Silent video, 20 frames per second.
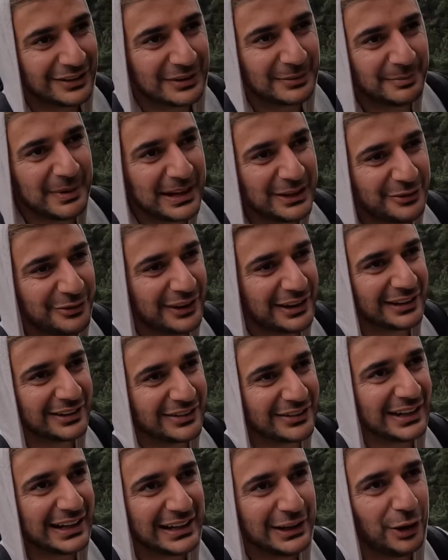The main thing,
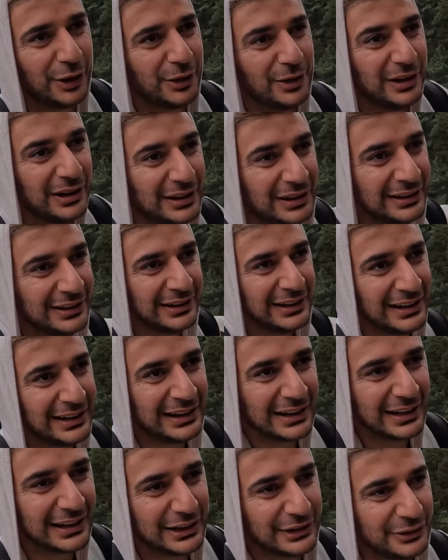stay low,
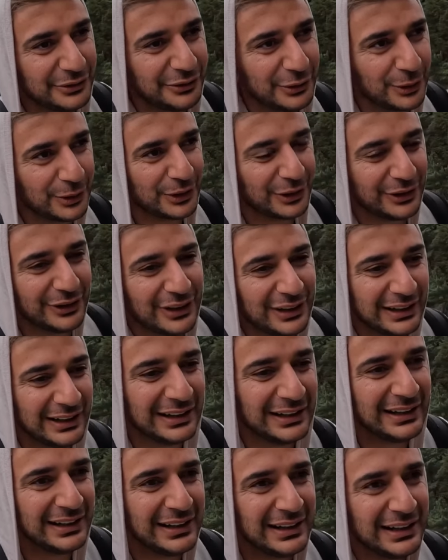then you feel good.
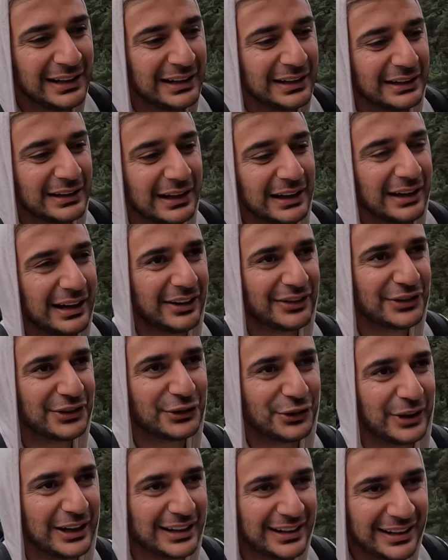Yeah, that's the
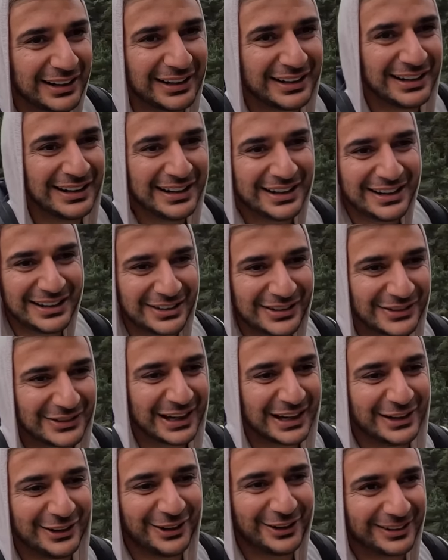trick.
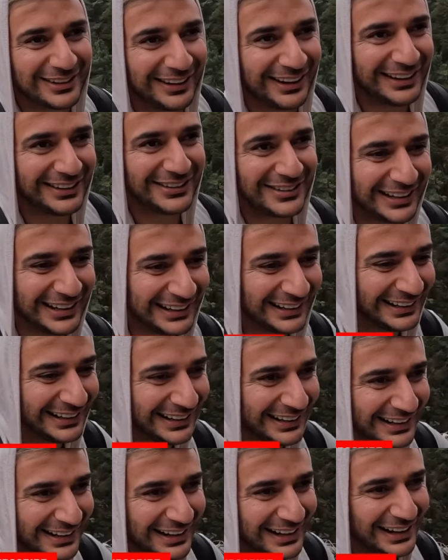Stay low, guys.
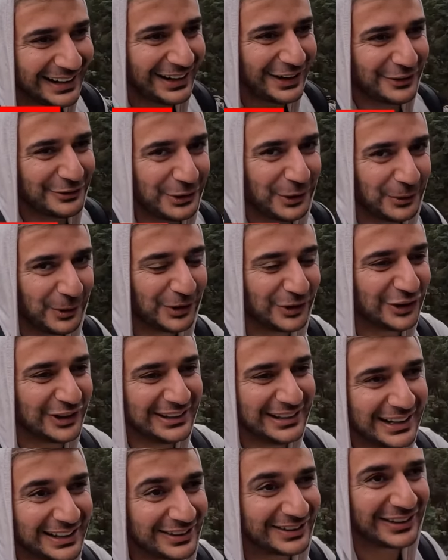If you're
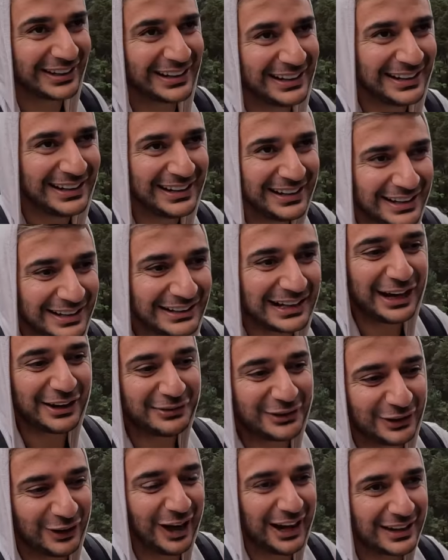watching this, you
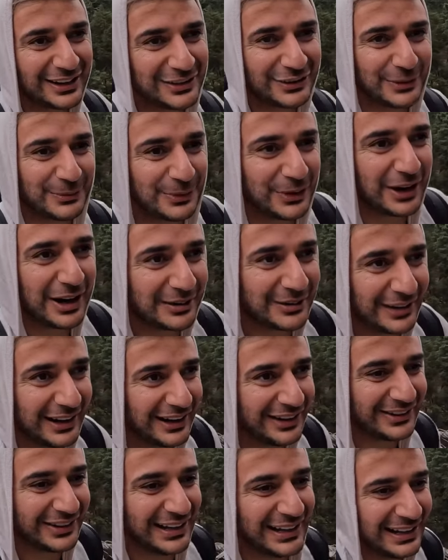have to like and subscribe,
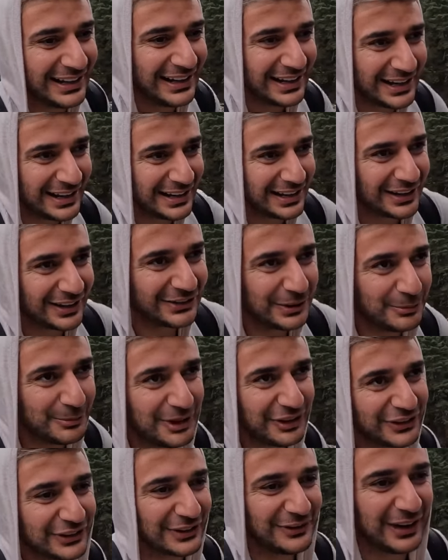guys, because I'm
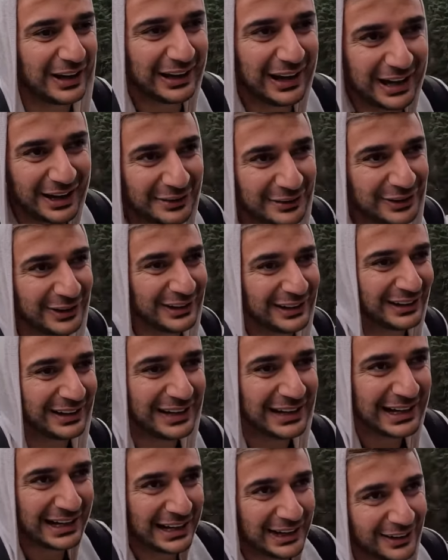risking my
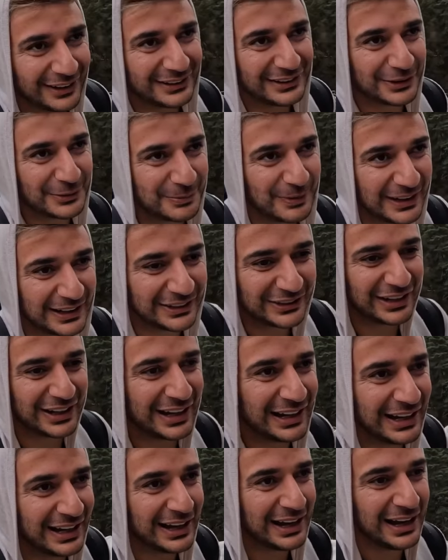life on this bridge
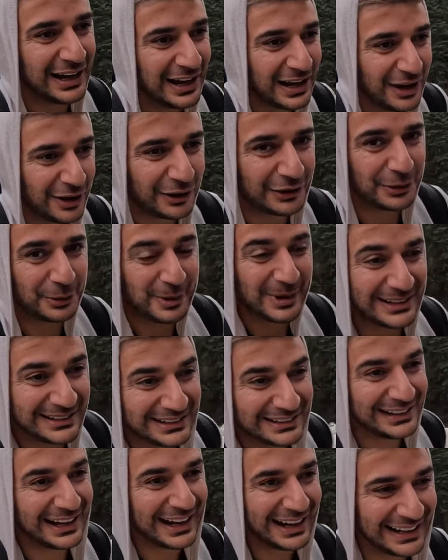on a
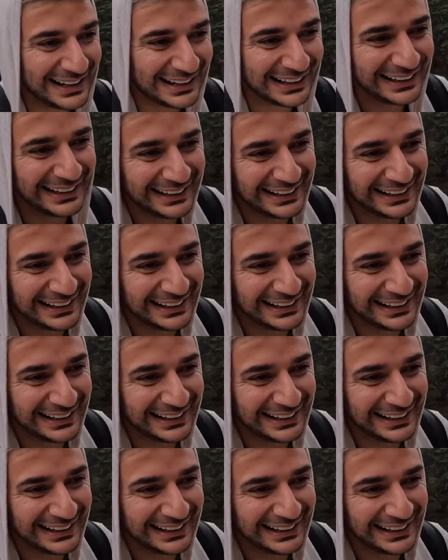windy day.